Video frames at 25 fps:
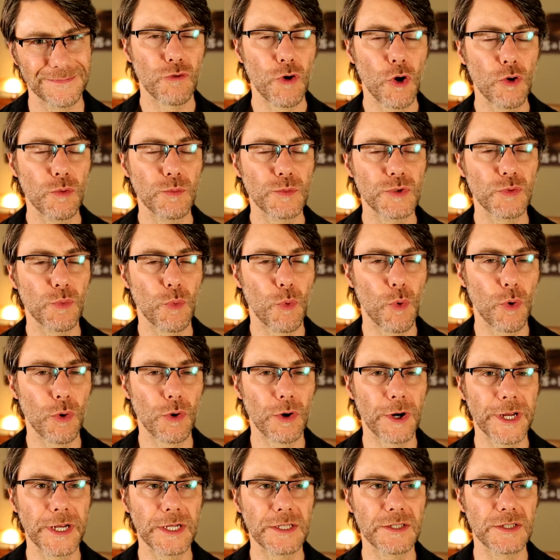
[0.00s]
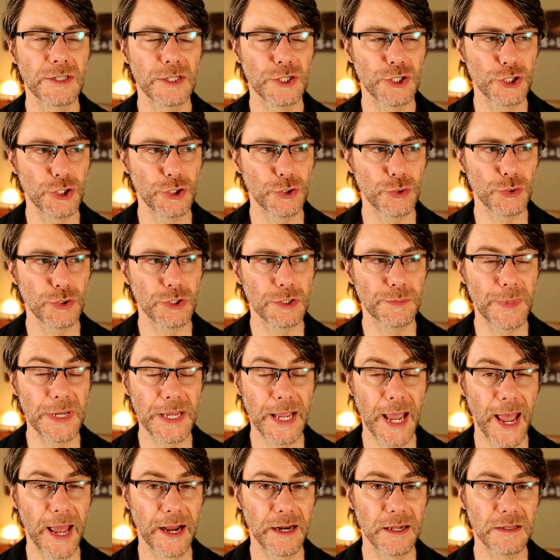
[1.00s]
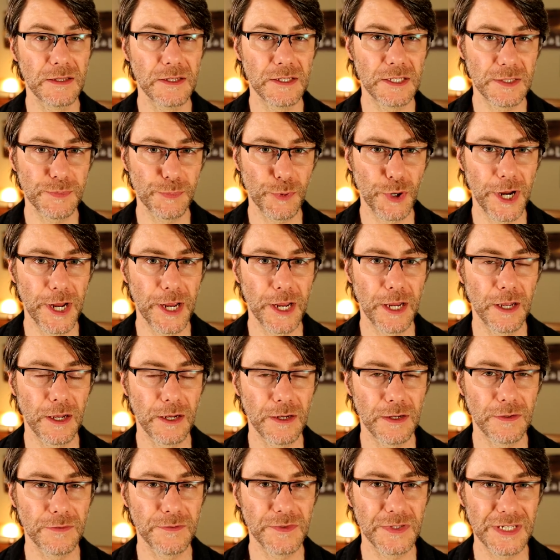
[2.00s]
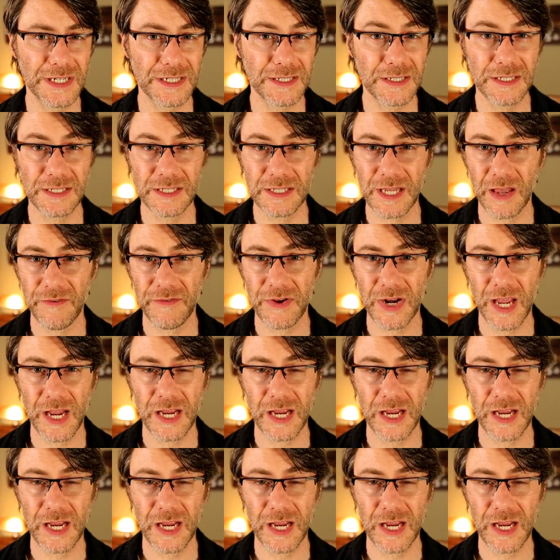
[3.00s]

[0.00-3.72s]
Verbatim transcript: Rome's war against the Jews began in the spring of 67